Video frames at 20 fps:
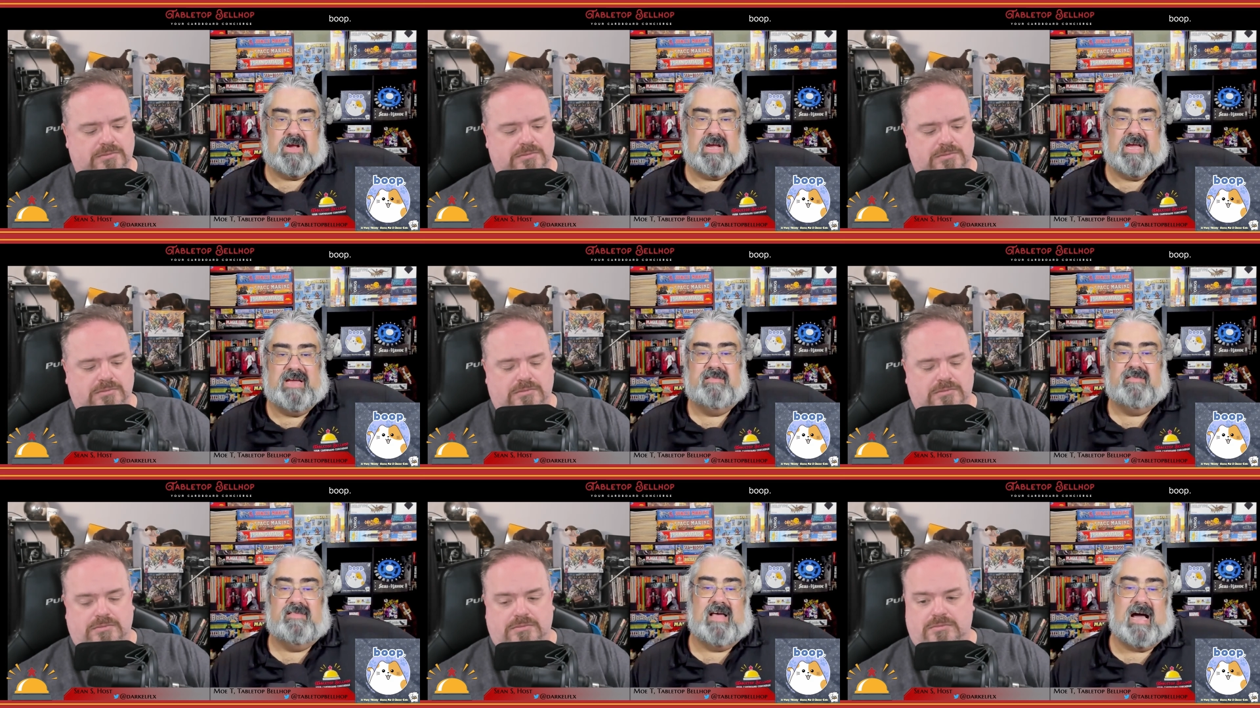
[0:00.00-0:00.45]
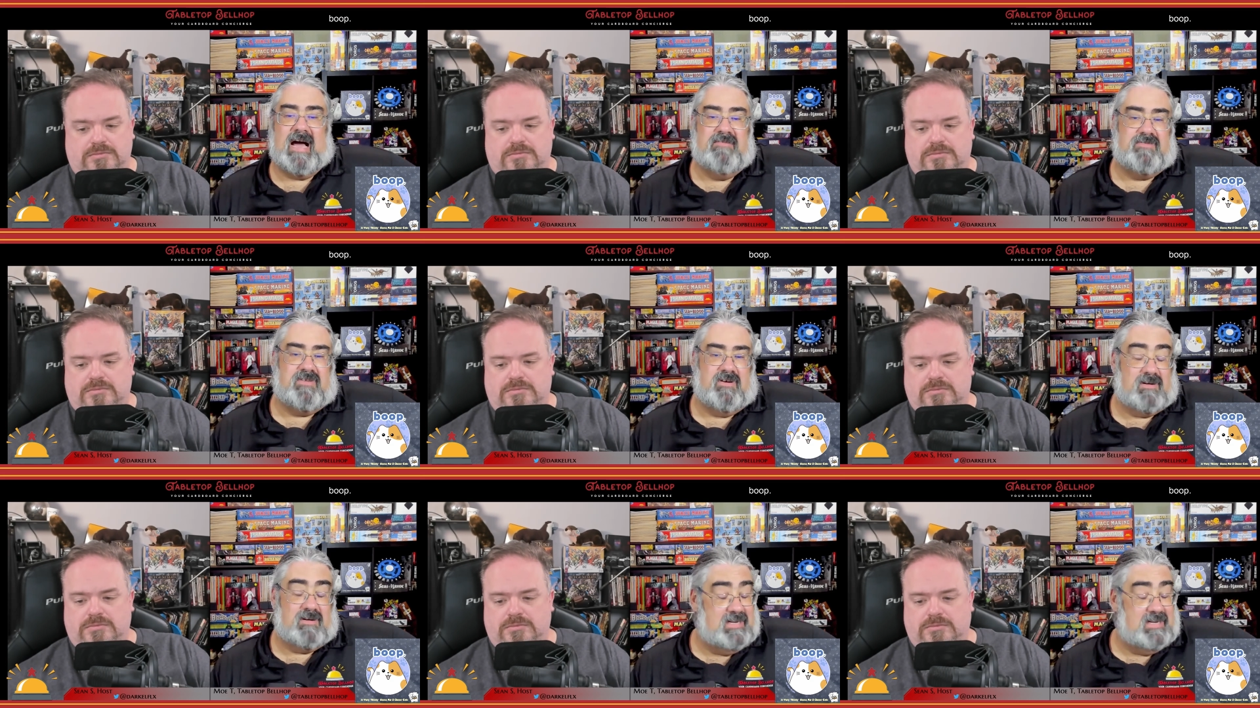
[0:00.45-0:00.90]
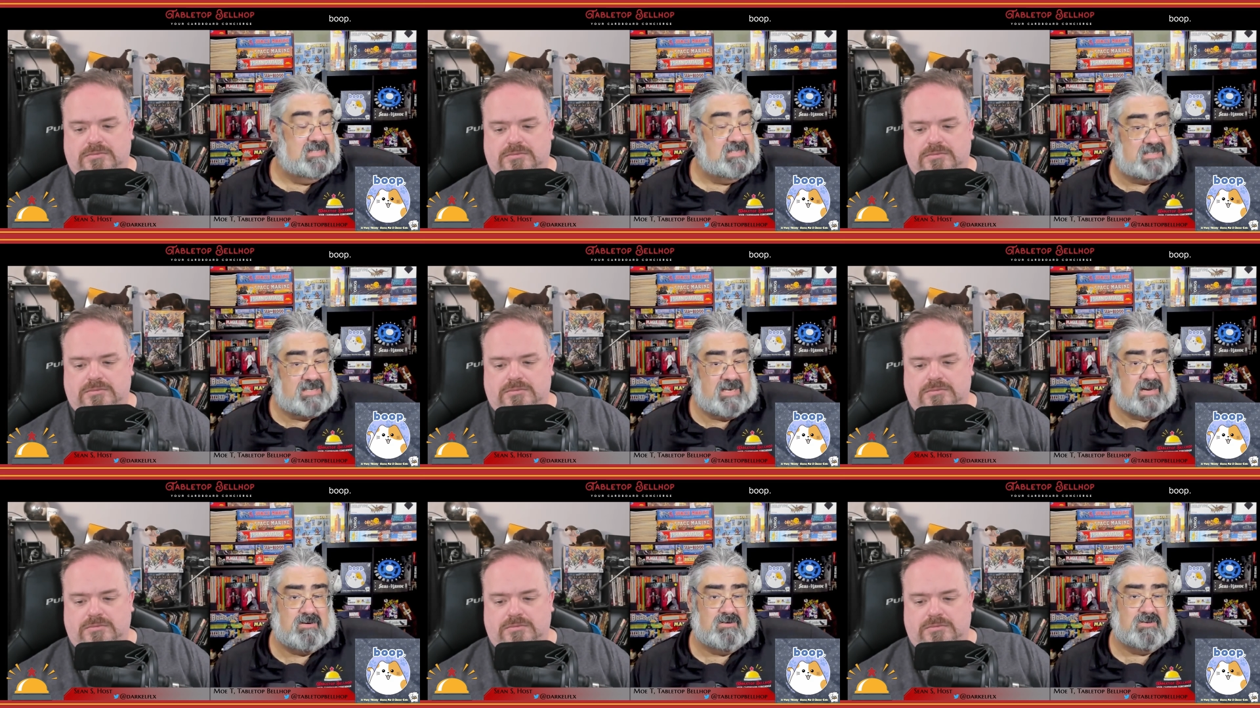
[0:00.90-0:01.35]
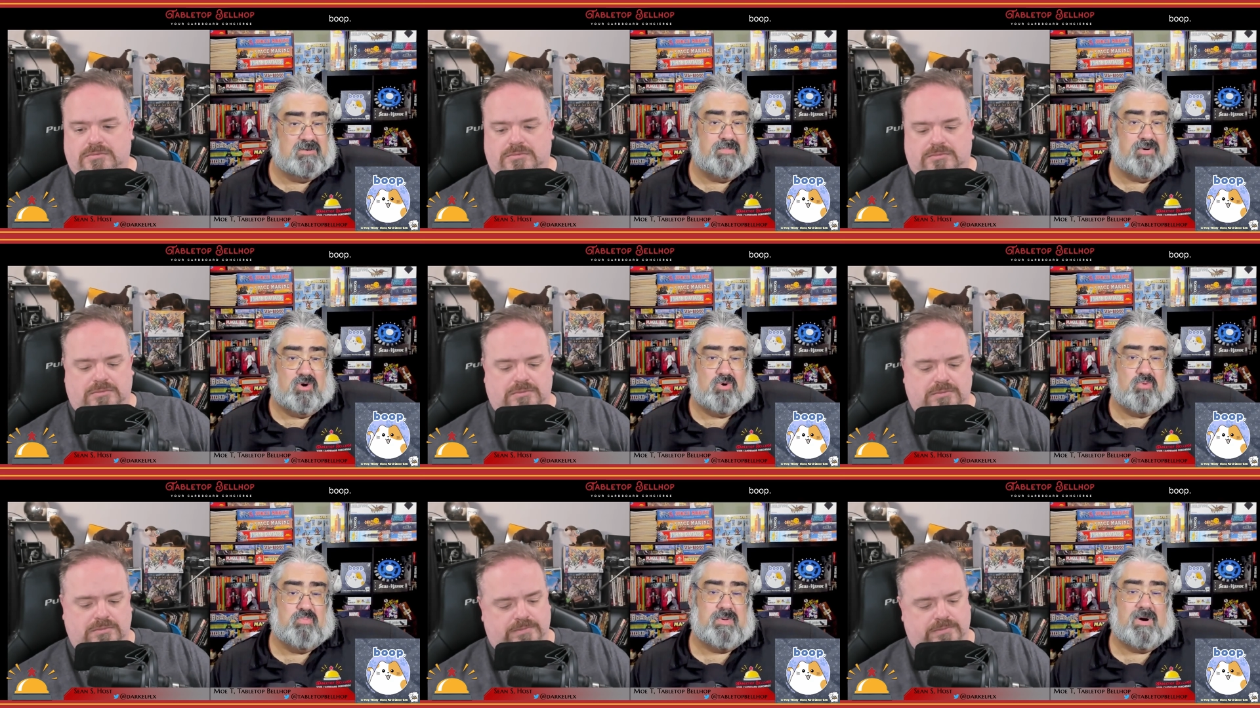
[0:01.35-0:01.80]
Speaker 1: and Laughter considers
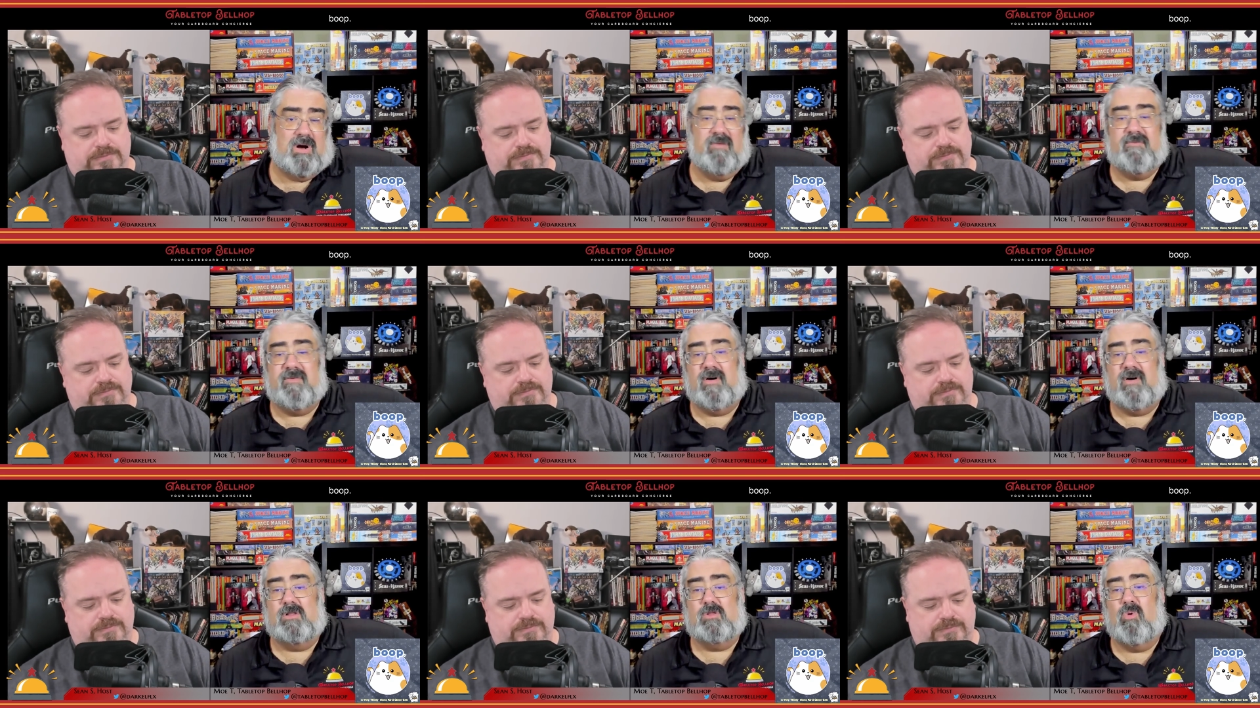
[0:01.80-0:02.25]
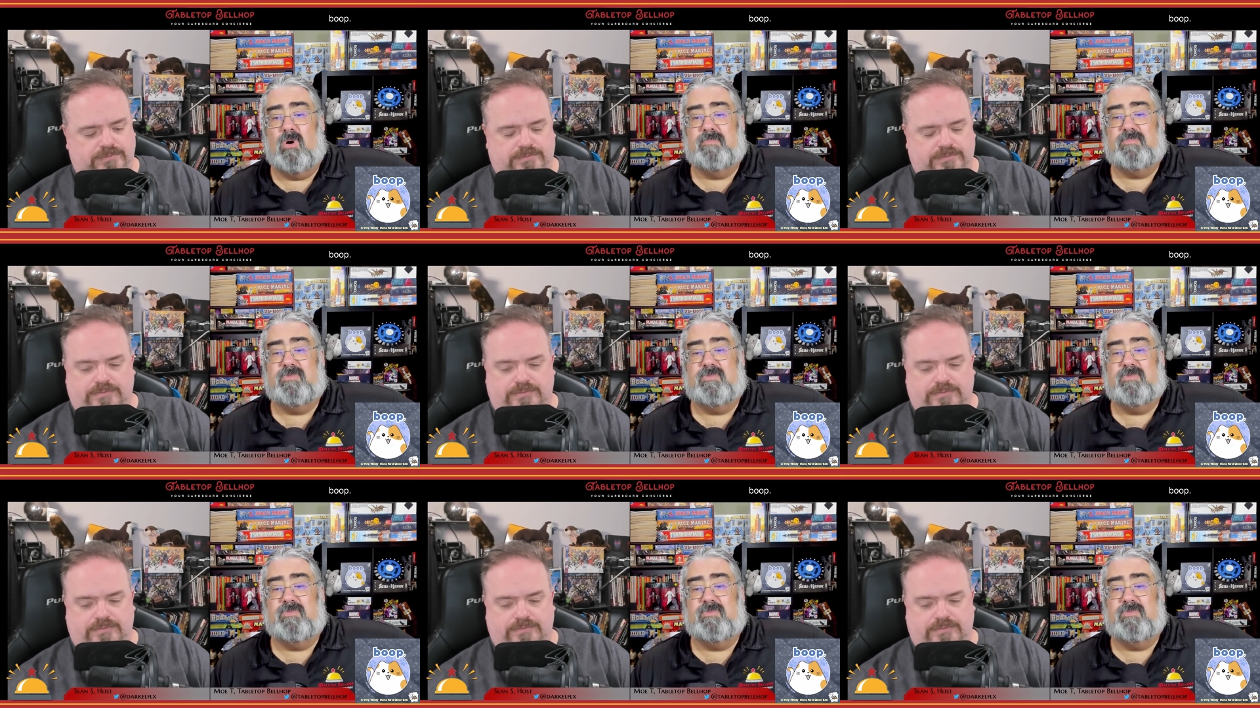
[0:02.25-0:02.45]
Boop a follow-up